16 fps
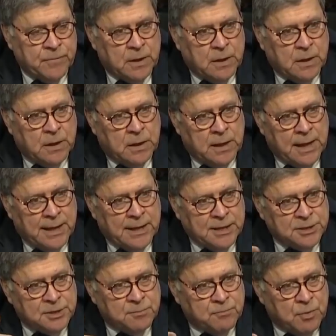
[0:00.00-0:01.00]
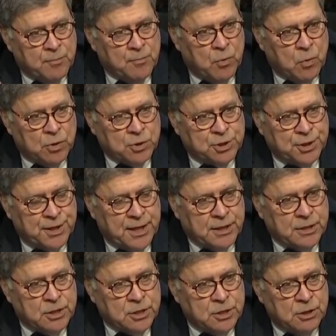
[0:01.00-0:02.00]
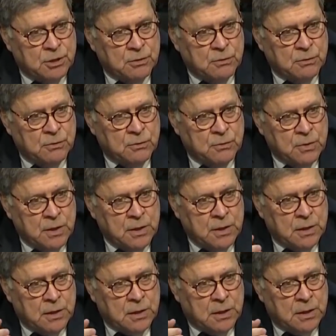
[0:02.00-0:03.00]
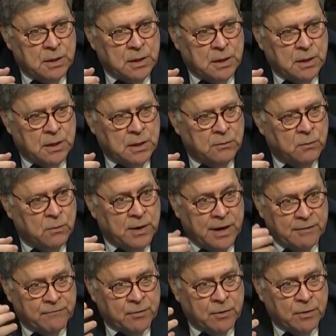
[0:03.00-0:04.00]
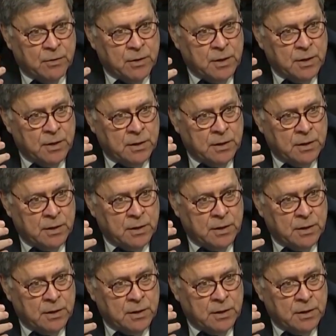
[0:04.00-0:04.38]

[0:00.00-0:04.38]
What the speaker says: and is it proportionate to whatever